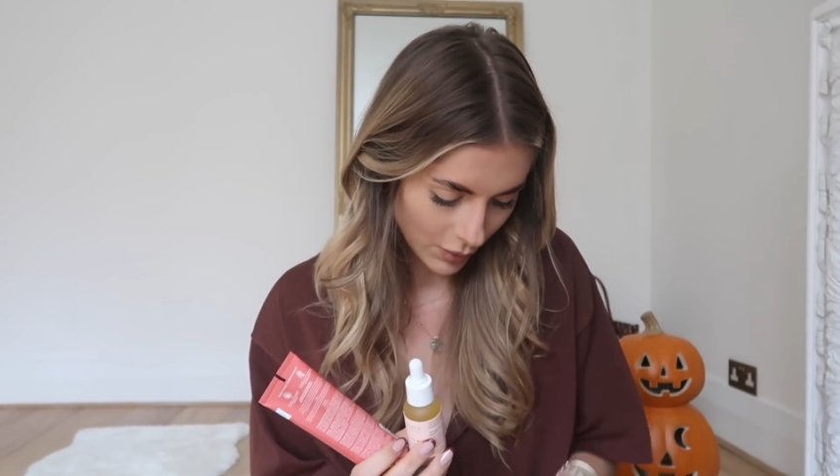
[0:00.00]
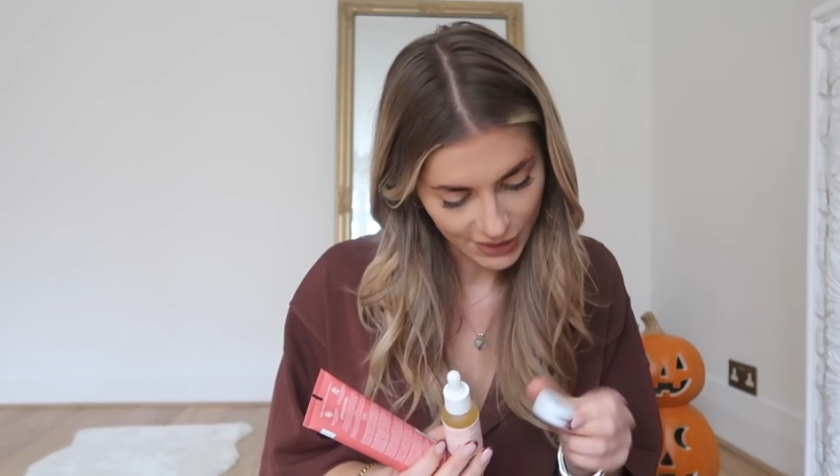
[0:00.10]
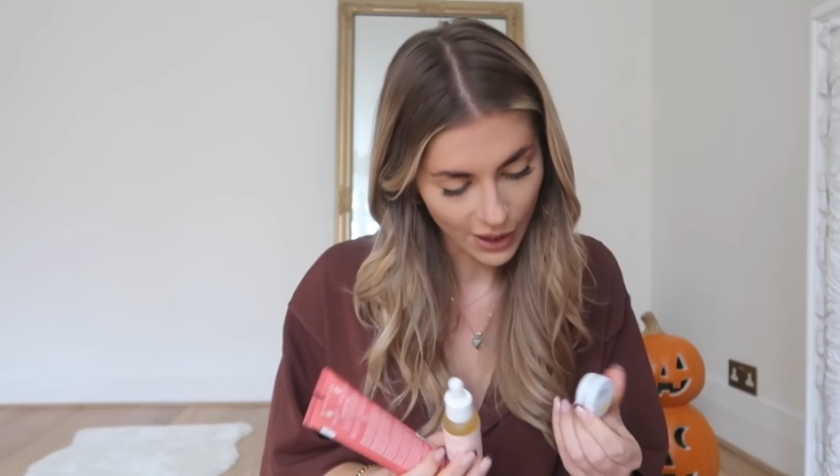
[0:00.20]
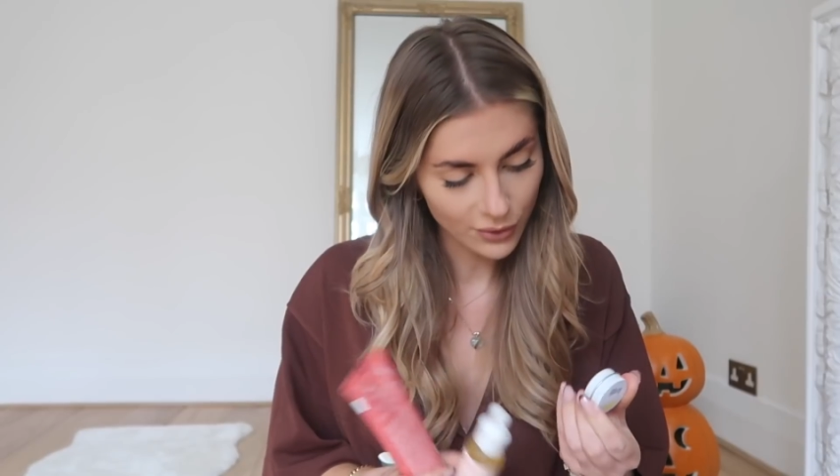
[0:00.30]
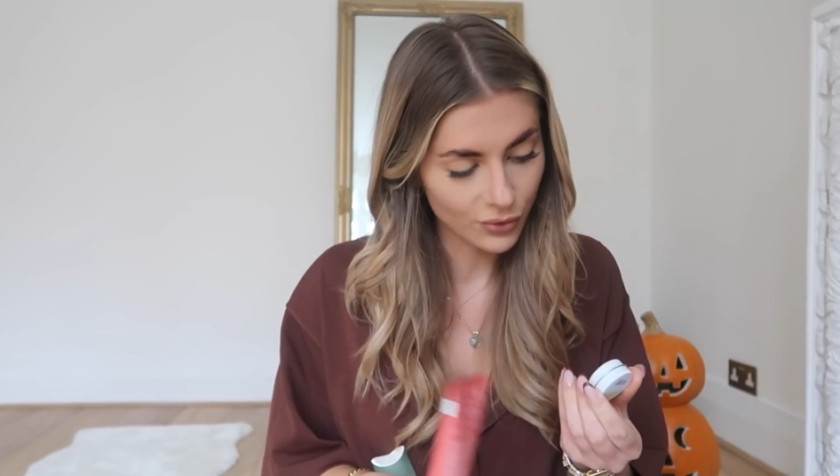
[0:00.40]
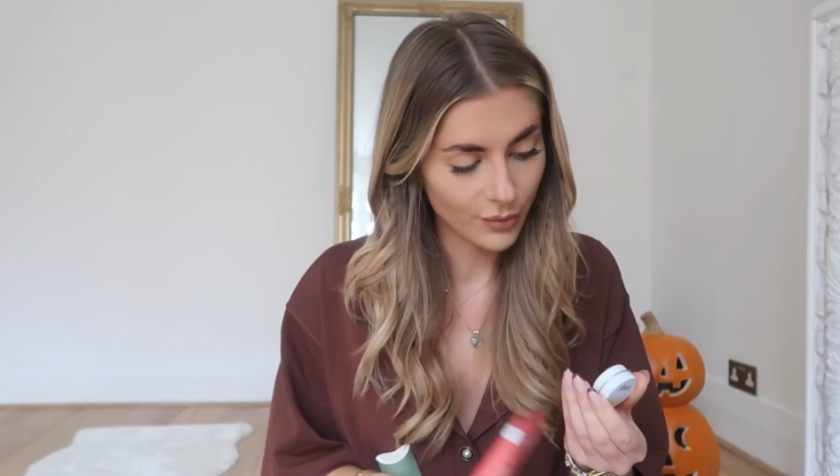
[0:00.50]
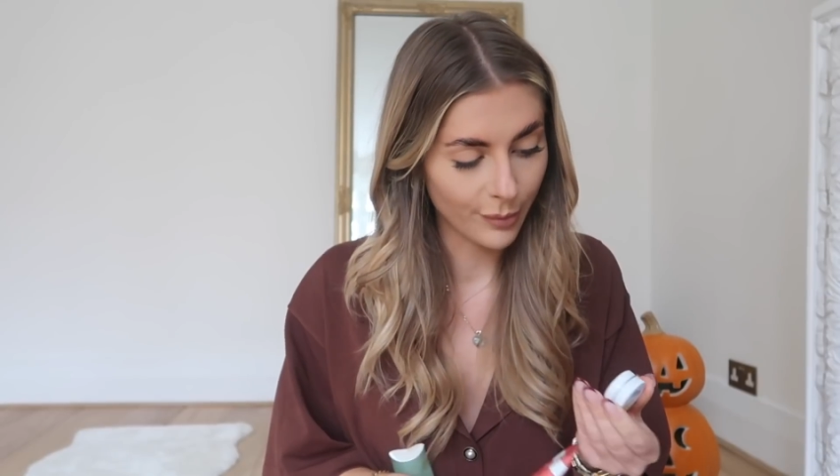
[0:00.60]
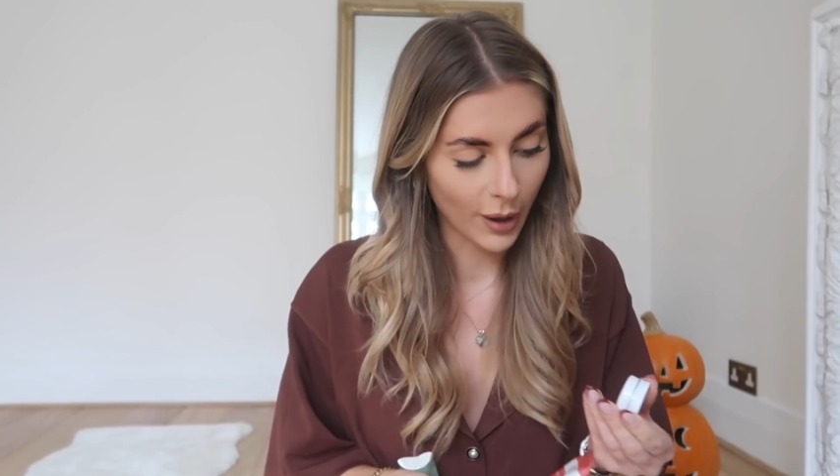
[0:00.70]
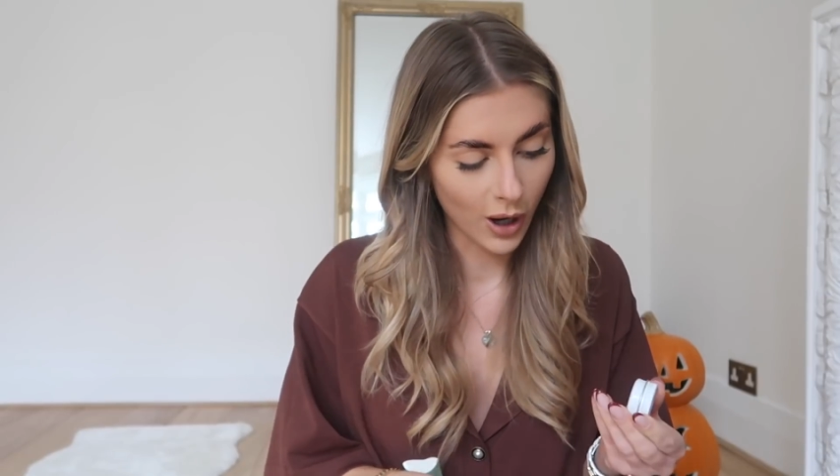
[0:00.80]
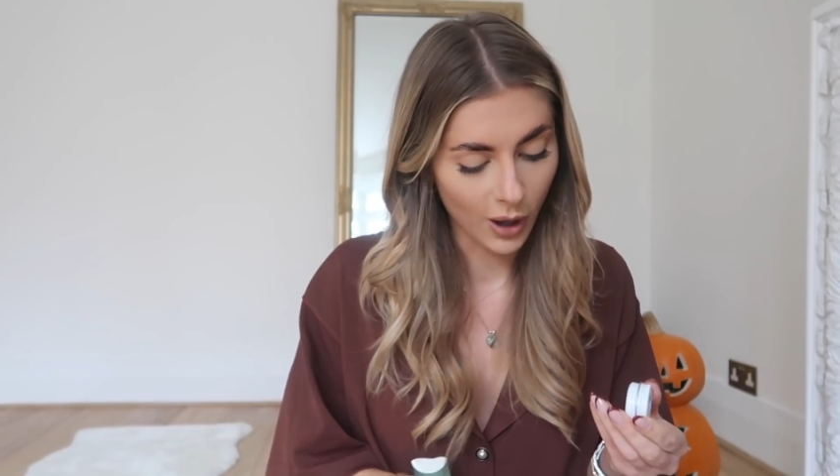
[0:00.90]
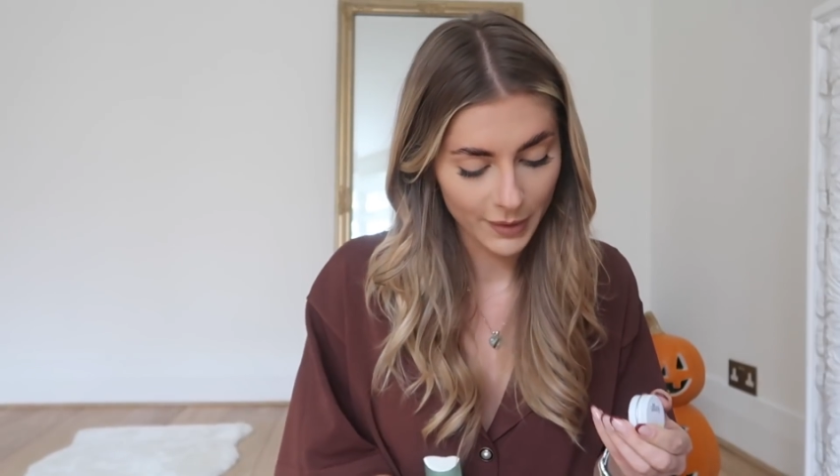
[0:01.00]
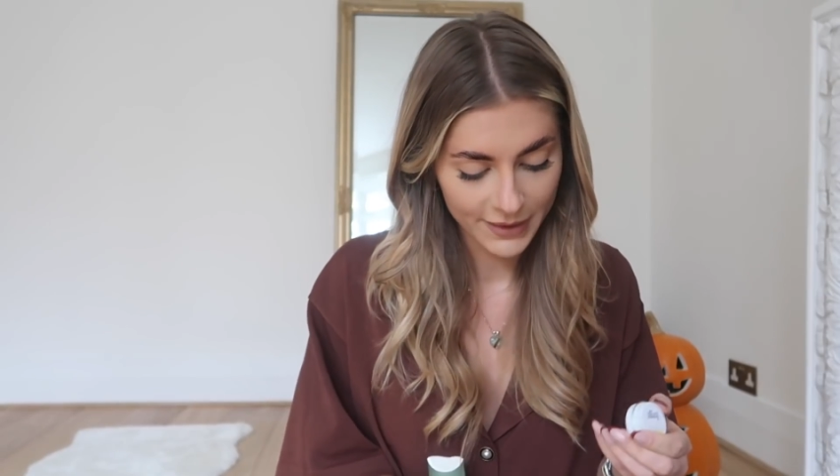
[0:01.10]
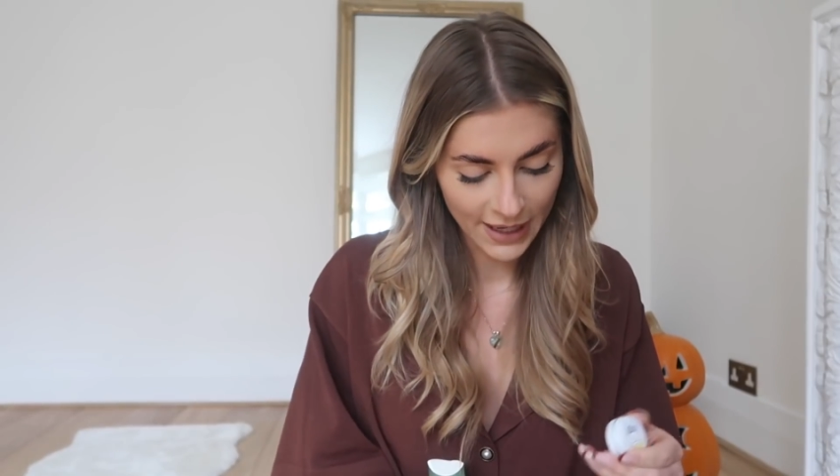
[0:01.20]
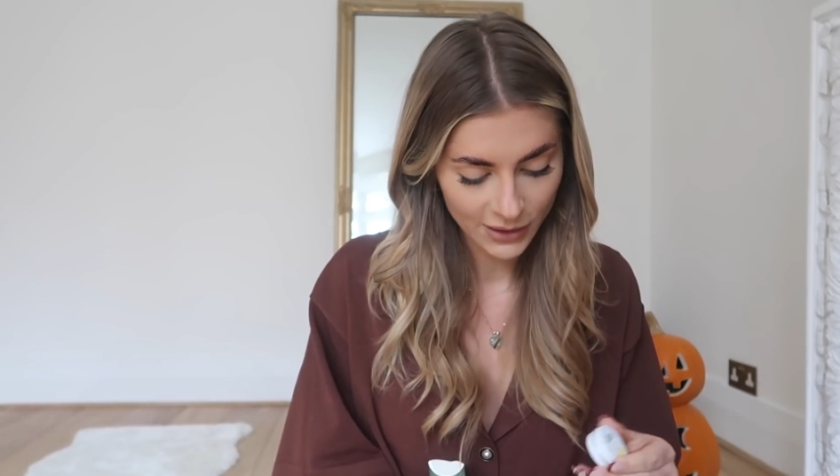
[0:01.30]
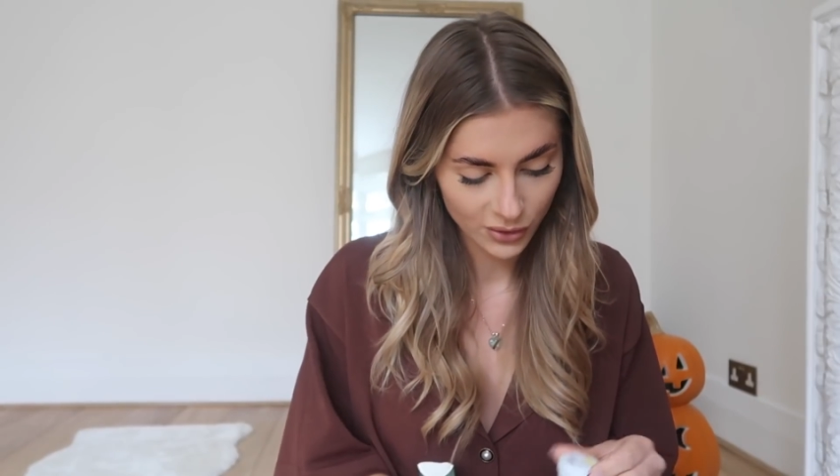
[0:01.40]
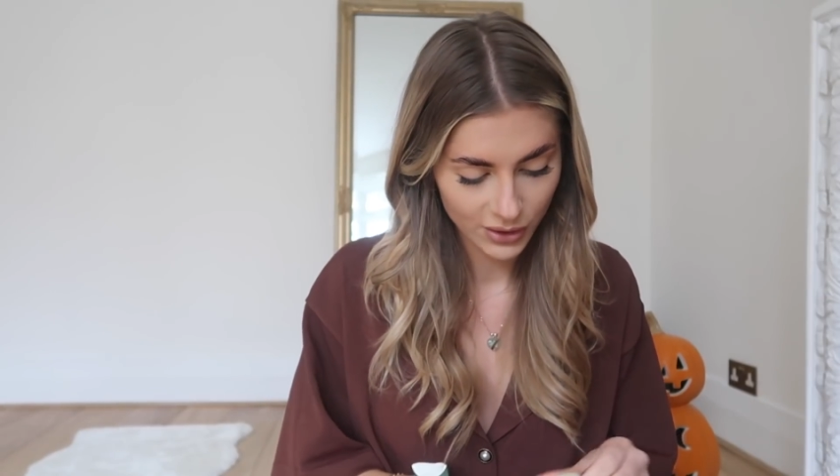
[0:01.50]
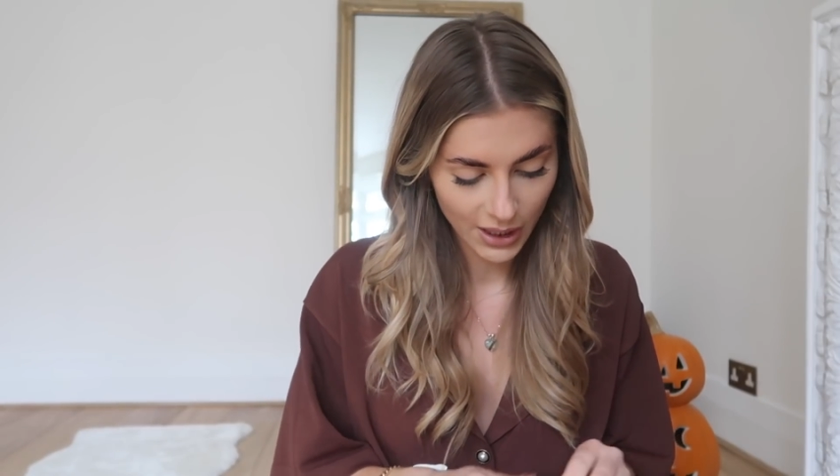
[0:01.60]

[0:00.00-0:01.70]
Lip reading: Deodorant balm, and natural